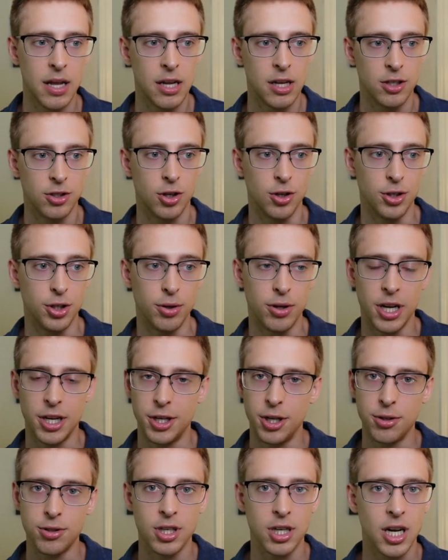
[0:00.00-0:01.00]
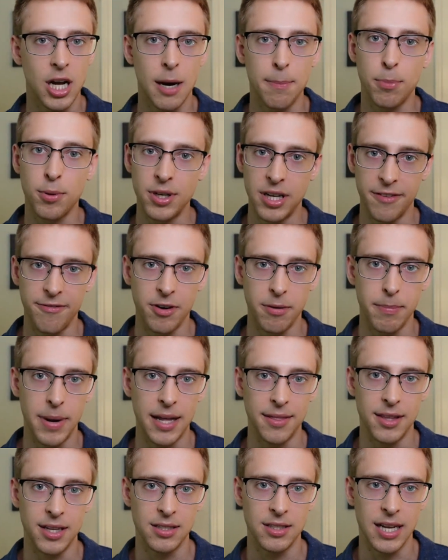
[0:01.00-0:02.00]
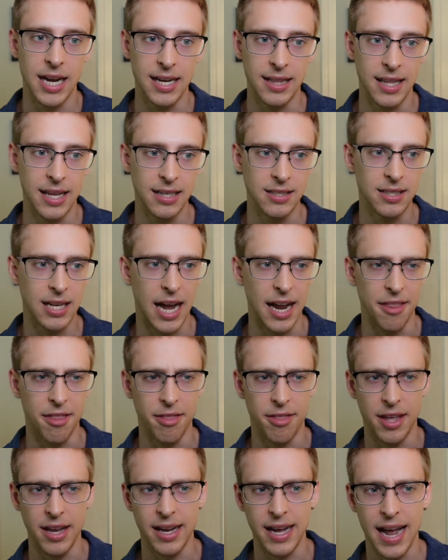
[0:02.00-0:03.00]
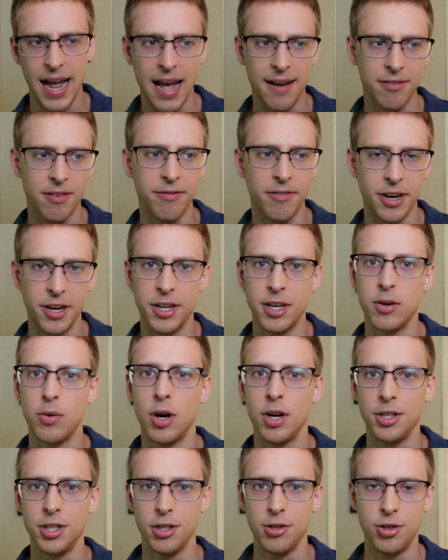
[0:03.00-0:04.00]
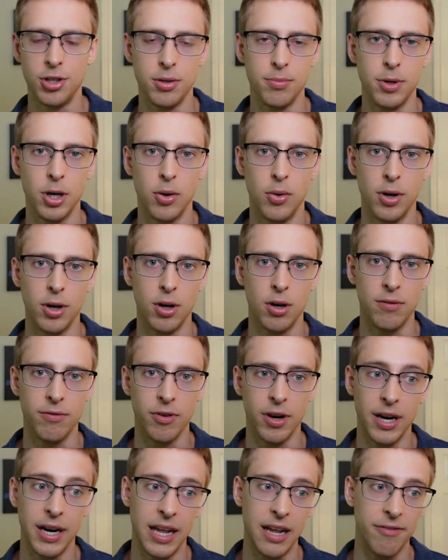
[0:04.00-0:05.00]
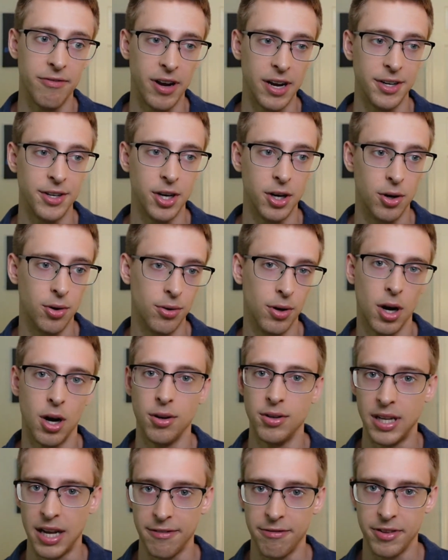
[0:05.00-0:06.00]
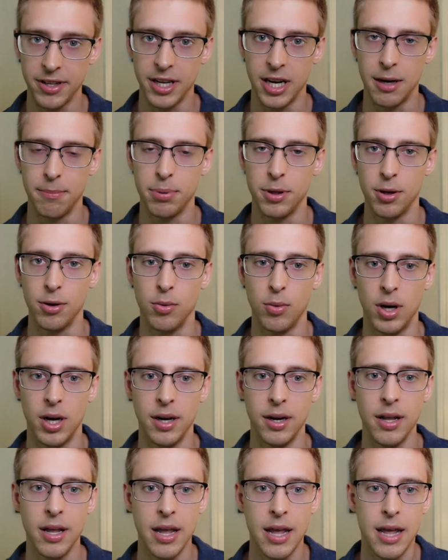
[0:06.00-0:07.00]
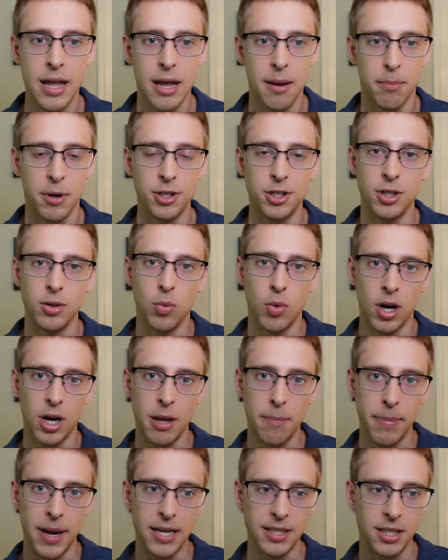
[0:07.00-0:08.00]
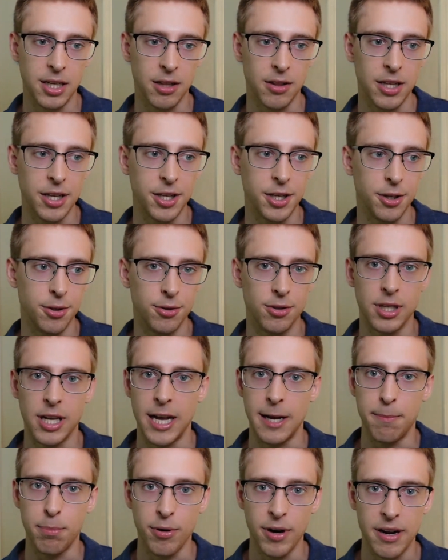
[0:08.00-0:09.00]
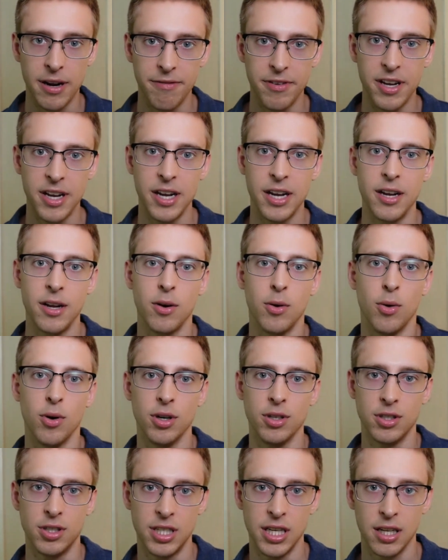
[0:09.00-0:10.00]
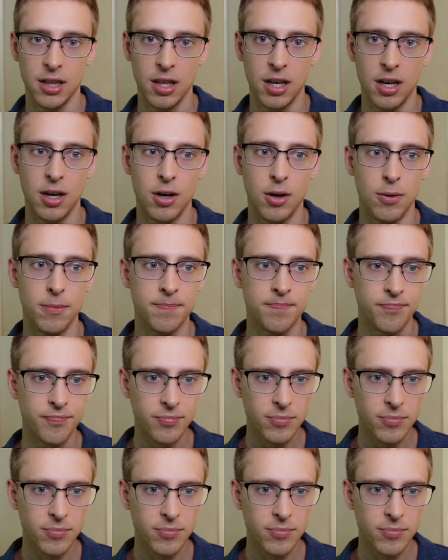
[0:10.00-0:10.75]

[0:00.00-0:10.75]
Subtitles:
So you can use a couple different methods like this. I think I have a video on YouTube going over it. If I don't, I'll definitely upload one. But you want to basically use like Privy or Zillow